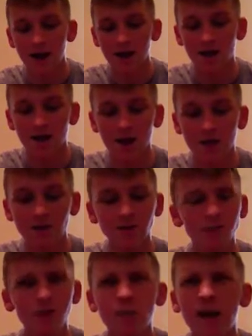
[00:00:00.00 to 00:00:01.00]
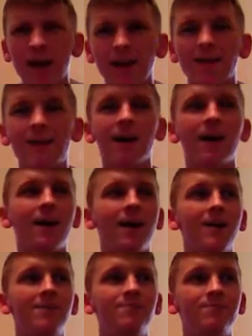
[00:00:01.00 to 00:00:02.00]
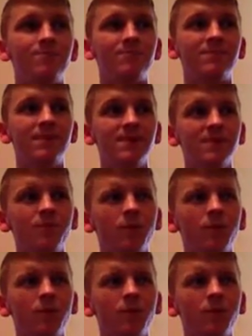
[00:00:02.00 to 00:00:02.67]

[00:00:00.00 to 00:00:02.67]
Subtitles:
And this was okay. This is